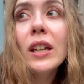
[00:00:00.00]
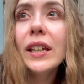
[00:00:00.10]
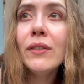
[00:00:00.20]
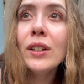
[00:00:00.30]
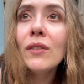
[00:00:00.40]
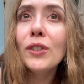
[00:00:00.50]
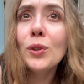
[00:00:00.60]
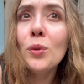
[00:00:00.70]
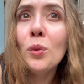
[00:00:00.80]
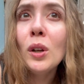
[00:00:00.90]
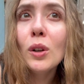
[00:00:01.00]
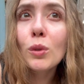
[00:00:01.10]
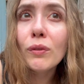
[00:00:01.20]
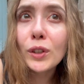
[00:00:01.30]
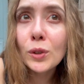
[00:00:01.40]
even if you
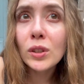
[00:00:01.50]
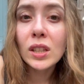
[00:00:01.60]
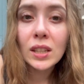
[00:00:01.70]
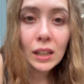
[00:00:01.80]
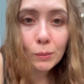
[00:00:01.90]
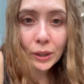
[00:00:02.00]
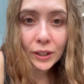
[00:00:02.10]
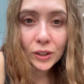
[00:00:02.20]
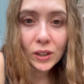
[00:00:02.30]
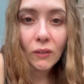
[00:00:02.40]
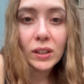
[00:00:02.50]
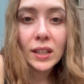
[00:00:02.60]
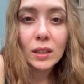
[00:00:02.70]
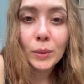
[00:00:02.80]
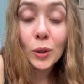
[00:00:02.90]
refuse to celebrate yourself it's
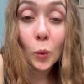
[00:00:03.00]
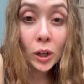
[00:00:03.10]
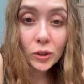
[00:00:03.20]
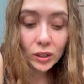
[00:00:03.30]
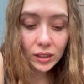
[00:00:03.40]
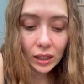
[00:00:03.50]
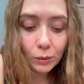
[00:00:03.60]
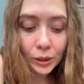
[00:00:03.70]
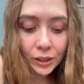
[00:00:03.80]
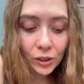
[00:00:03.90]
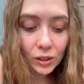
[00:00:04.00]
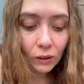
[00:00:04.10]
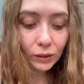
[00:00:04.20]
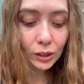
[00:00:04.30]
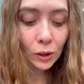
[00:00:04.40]
like spirit wants you to celebrate
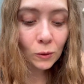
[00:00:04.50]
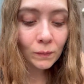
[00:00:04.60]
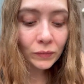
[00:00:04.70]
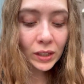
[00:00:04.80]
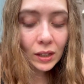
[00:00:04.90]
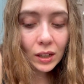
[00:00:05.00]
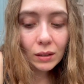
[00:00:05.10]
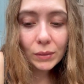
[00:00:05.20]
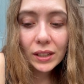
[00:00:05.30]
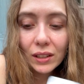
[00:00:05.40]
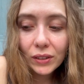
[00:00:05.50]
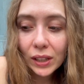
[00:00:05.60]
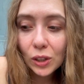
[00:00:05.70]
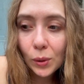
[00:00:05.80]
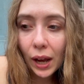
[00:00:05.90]
yourself you know because i feel
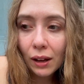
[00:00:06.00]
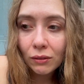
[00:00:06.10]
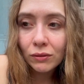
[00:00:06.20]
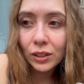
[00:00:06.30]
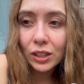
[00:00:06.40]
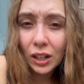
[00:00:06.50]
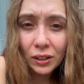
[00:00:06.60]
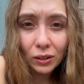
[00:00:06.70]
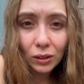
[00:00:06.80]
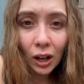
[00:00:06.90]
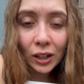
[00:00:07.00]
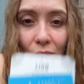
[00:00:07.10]
like you have done a lot